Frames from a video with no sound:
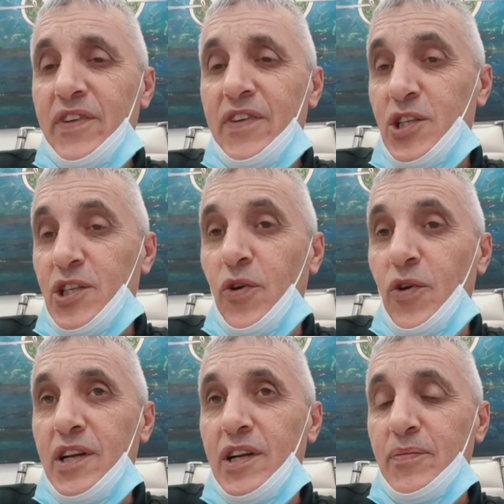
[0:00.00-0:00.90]
first of
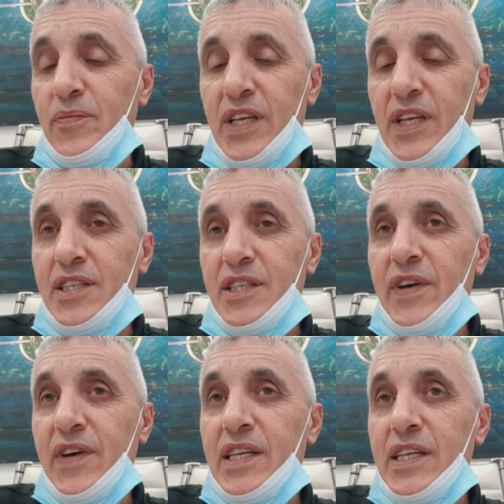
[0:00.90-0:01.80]
all, it is
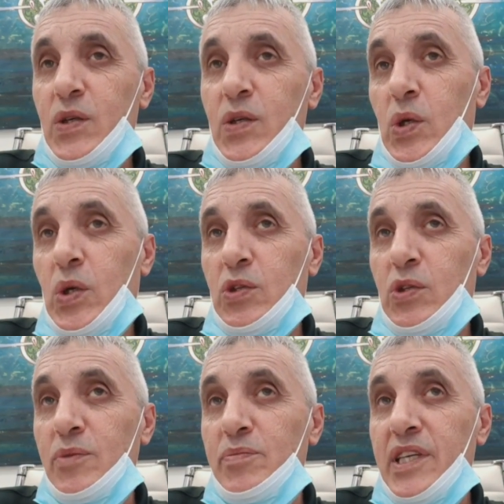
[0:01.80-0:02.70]
very, it
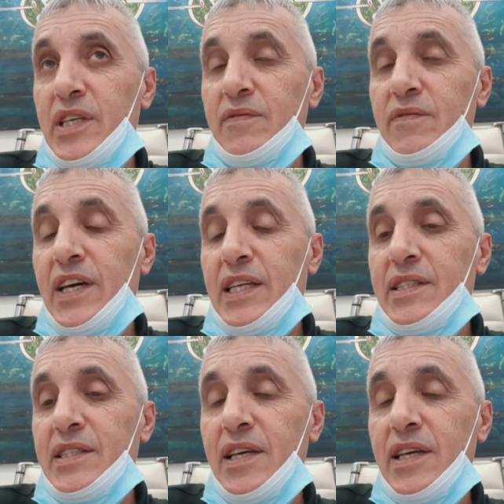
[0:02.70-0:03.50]
will be very,